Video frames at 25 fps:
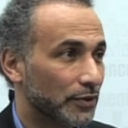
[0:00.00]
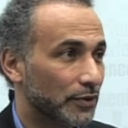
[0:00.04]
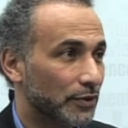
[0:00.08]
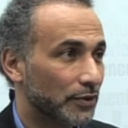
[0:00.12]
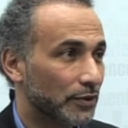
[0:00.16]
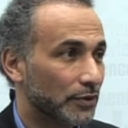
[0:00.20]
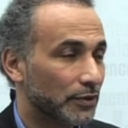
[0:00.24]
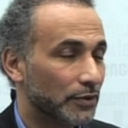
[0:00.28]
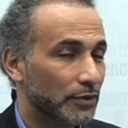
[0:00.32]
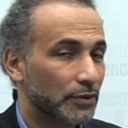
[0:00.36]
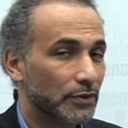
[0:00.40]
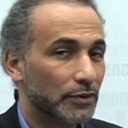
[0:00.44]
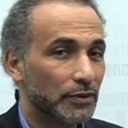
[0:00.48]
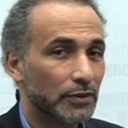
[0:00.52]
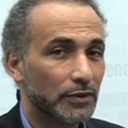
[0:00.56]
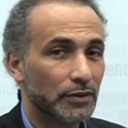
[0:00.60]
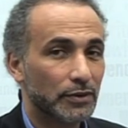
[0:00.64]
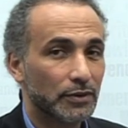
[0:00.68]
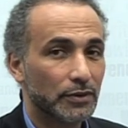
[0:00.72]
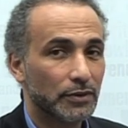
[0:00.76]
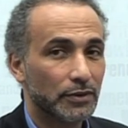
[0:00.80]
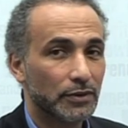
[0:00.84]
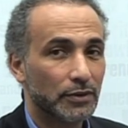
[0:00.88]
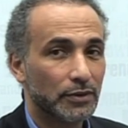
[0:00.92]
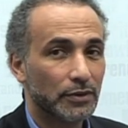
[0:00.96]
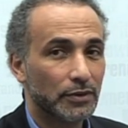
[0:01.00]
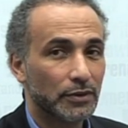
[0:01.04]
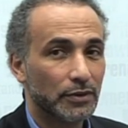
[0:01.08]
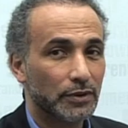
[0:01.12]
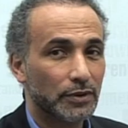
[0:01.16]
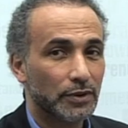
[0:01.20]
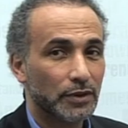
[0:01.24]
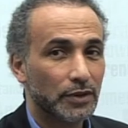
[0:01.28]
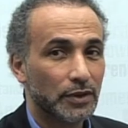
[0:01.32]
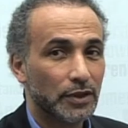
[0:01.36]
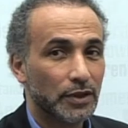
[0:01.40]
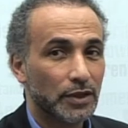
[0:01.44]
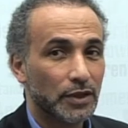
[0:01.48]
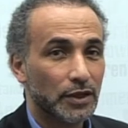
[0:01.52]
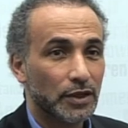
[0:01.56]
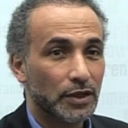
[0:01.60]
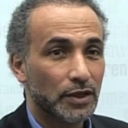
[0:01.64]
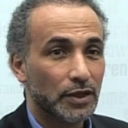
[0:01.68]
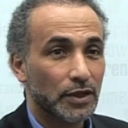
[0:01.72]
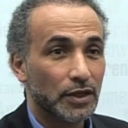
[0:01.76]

[no speech]